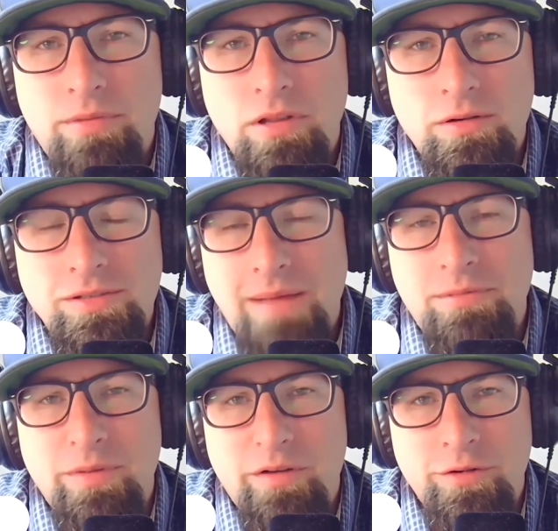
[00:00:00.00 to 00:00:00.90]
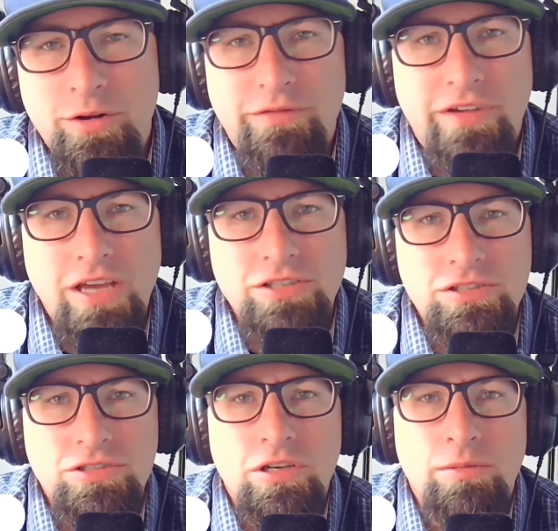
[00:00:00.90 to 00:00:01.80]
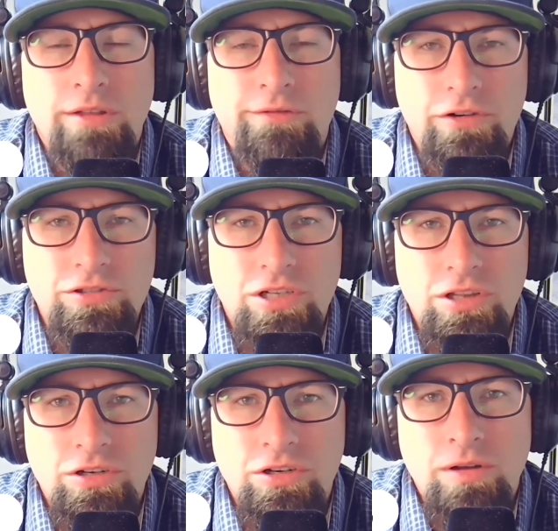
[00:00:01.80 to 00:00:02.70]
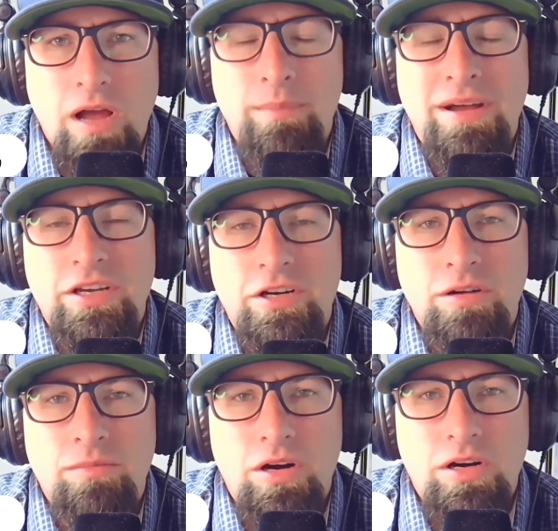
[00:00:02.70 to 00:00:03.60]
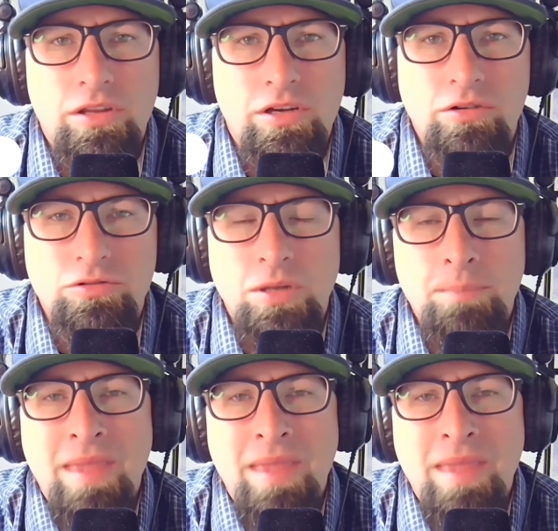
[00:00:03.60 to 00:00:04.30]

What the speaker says: below, tap the bell for notifications so you can be the first to learn about the current market on the coast.